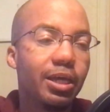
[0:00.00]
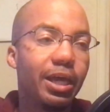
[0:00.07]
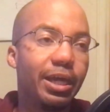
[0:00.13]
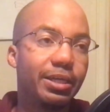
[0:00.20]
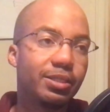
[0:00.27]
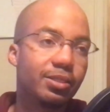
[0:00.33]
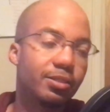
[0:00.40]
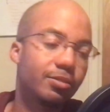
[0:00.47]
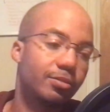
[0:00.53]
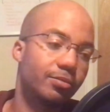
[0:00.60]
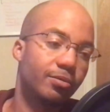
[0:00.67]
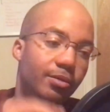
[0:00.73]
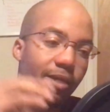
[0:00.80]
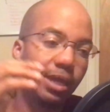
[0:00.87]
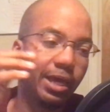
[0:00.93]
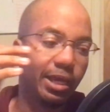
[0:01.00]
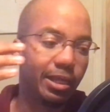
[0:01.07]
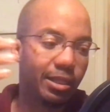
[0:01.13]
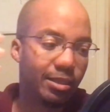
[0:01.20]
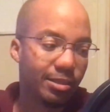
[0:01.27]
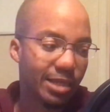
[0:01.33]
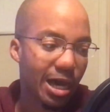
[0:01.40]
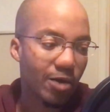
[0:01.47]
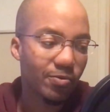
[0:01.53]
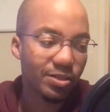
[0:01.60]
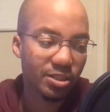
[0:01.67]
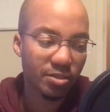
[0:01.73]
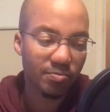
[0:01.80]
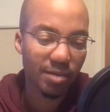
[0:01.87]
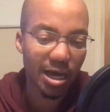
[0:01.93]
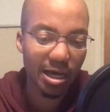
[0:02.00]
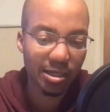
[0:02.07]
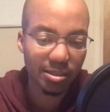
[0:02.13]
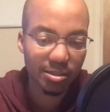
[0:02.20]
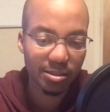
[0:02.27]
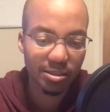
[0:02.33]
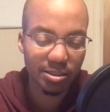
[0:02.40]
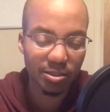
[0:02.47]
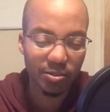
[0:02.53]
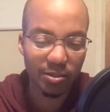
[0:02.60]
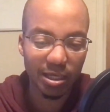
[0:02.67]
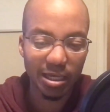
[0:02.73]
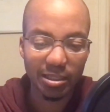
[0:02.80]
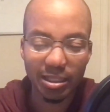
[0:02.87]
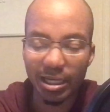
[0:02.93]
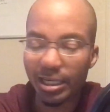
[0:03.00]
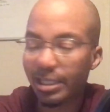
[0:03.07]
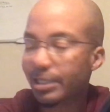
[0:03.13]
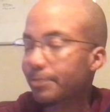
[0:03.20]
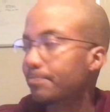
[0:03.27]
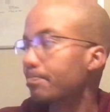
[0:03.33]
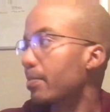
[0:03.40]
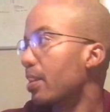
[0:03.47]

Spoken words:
It's in Taoism, I consider that like